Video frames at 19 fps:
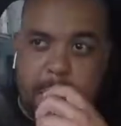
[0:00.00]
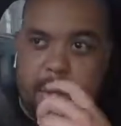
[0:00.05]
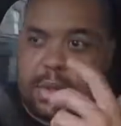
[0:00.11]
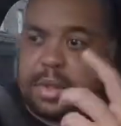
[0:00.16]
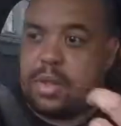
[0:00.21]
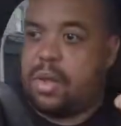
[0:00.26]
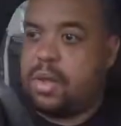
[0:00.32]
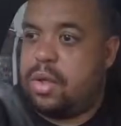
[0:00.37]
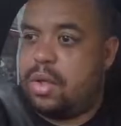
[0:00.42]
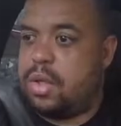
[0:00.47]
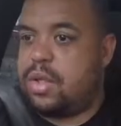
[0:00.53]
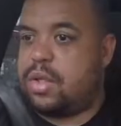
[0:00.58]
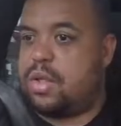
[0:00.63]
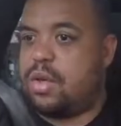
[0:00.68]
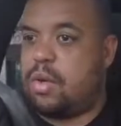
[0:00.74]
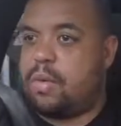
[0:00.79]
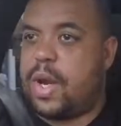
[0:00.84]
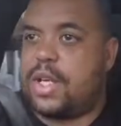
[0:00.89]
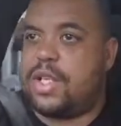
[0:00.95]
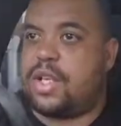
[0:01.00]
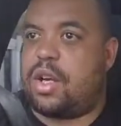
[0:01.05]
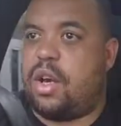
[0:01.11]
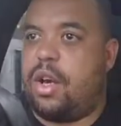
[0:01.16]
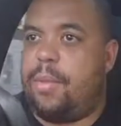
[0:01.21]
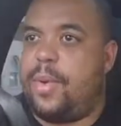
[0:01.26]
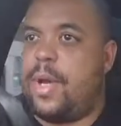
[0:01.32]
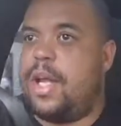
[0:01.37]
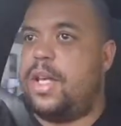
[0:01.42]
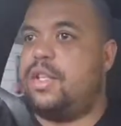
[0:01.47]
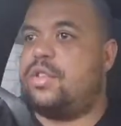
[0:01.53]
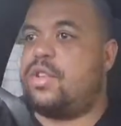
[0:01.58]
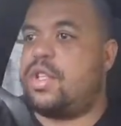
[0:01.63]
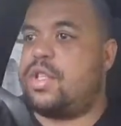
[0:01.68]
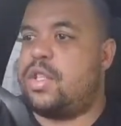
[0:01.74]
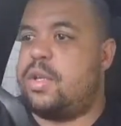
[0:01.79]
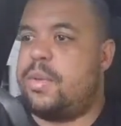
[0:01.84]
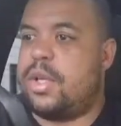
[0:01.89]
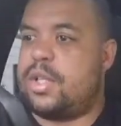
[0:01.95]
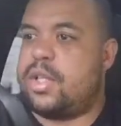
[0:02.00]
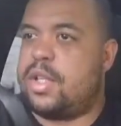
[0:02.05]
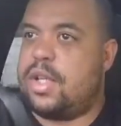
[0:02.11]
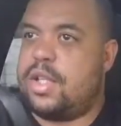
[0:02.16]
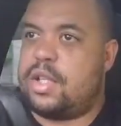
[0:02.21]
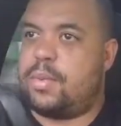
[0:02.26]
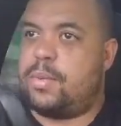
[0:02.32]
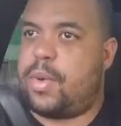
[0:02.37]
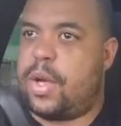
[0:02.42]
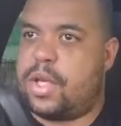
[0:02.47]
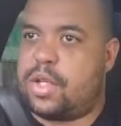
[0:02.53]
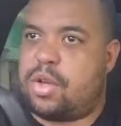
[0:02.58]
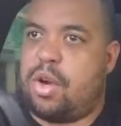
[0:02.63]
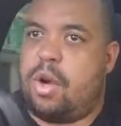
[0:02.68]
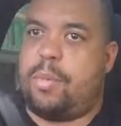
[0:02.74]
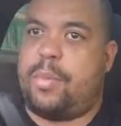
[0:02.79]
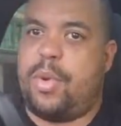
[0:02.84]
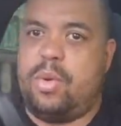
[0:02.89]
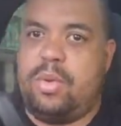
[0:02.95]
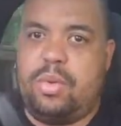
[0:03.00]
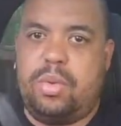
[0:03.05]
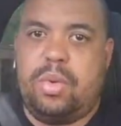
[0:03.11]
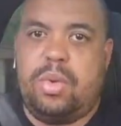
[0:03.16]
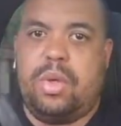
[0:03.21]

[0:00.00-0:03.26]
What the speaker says: It's not a race car by any stretch of the imagination, but it's got a boot.